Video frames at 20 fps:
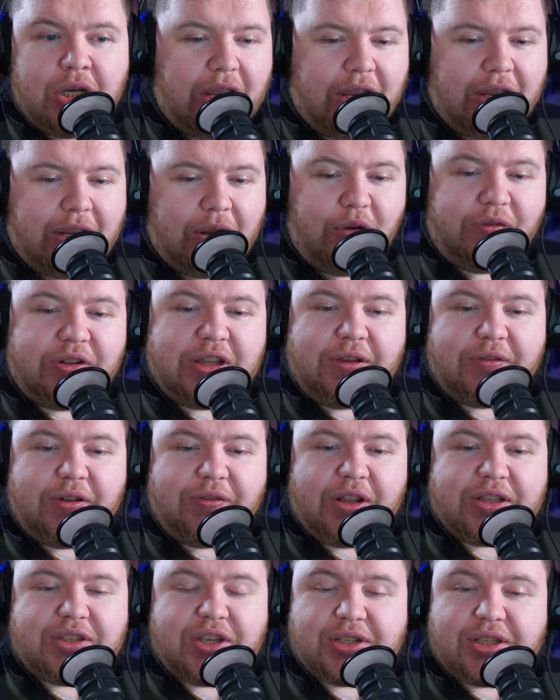Hopefully you have a
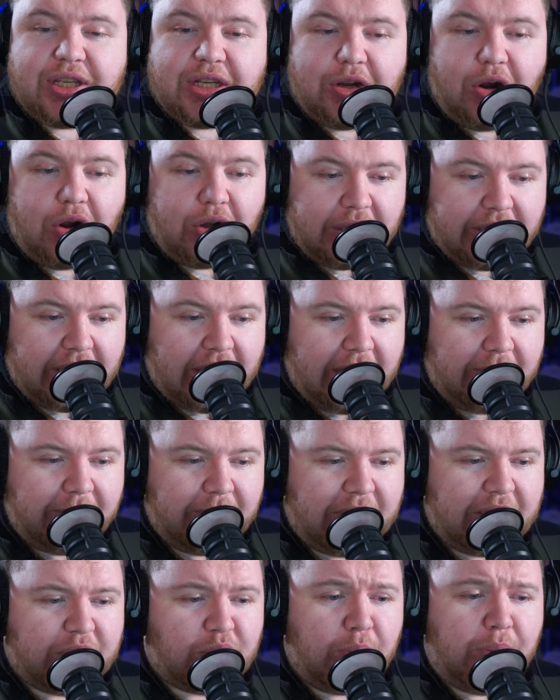fantastic holiday.
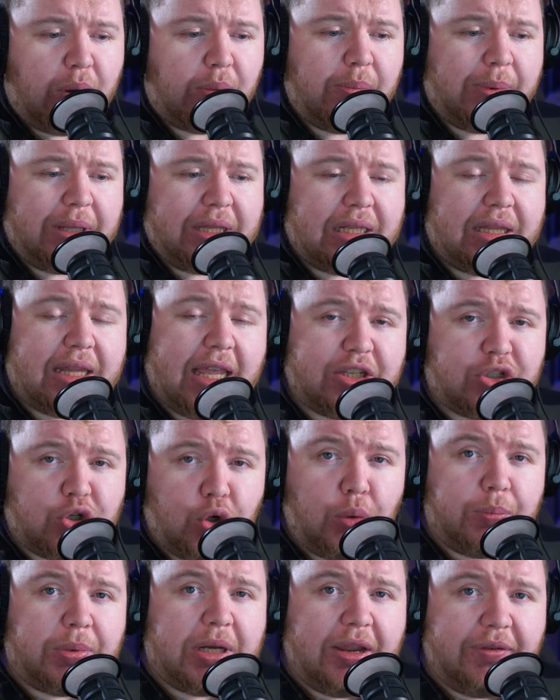This will probably be the last
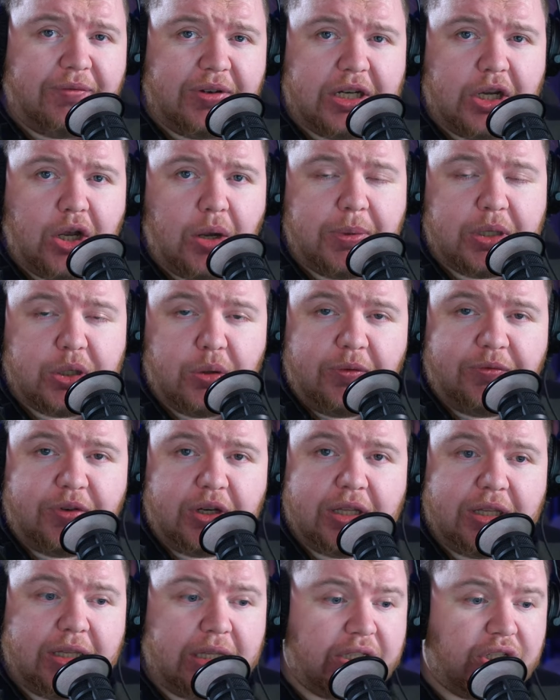update video I'll be doing for
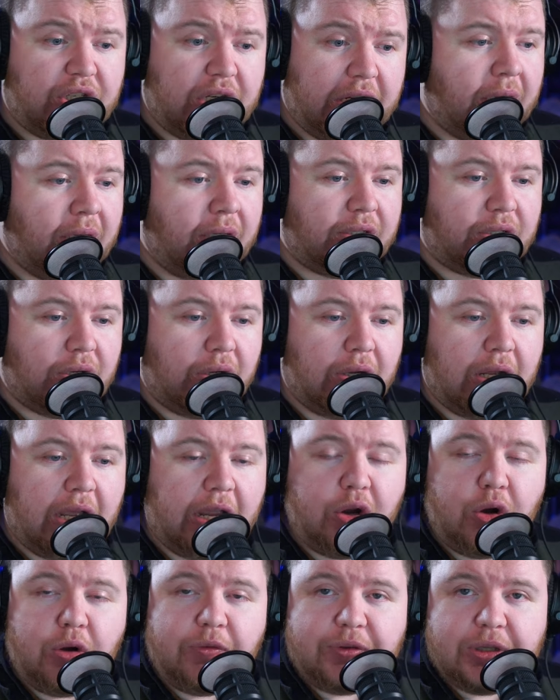you this year. So
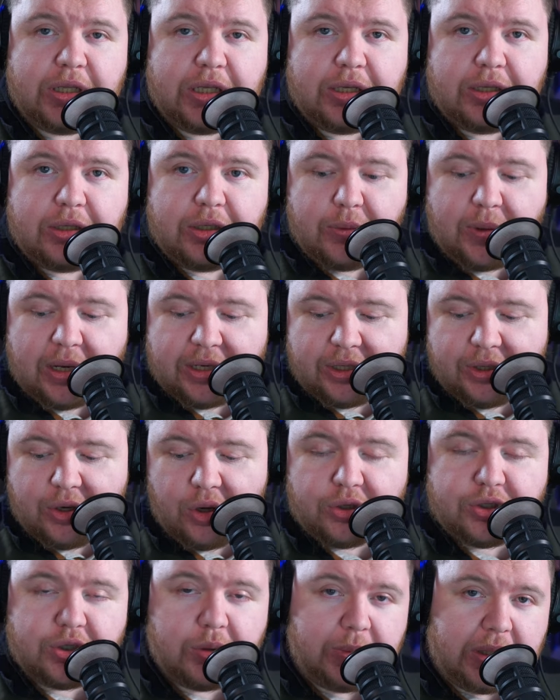I hopefully you had an
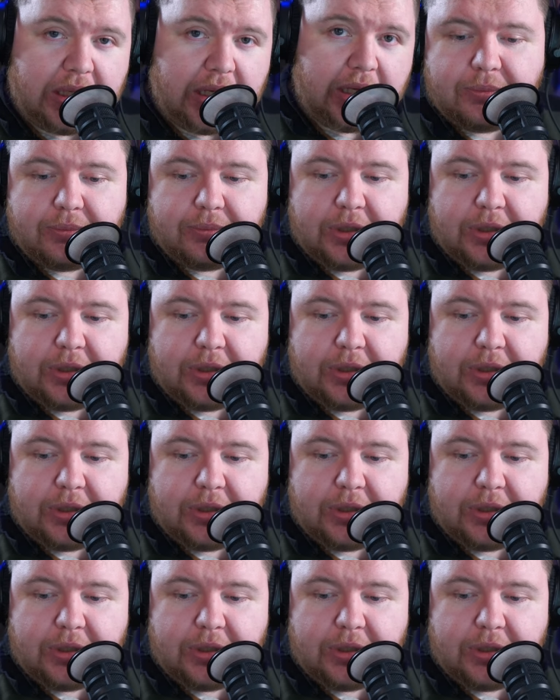awesome year.